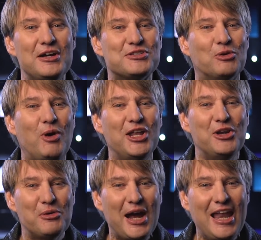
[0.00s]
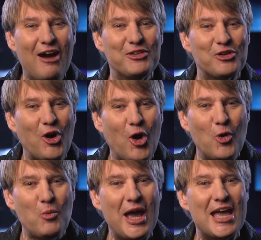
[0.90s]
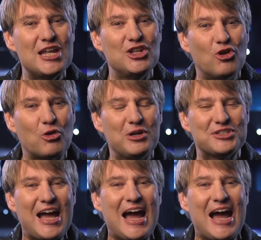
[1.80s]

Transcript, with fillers: So, why do you right now, in your own way and in your own words,